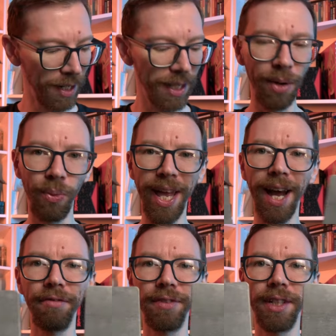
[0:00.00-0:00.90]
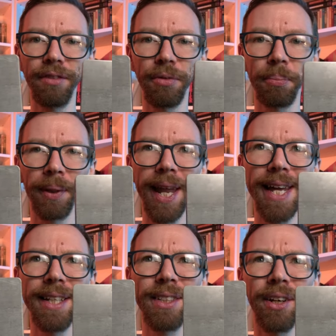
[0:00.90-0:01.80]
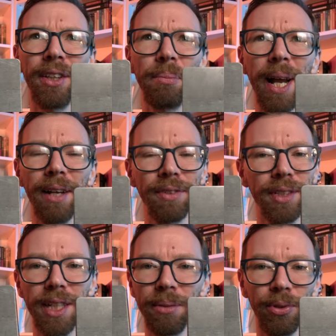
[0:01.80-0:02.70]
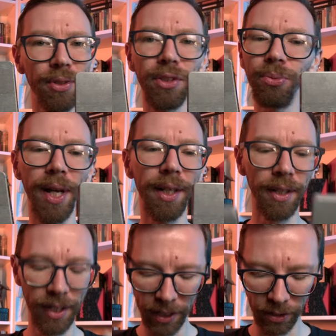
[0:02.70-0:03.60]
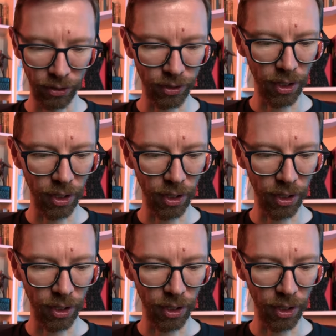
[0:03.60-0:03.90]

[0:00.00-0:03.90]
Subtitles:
Then we have the different planes on the back of the steelbooks as well. Looks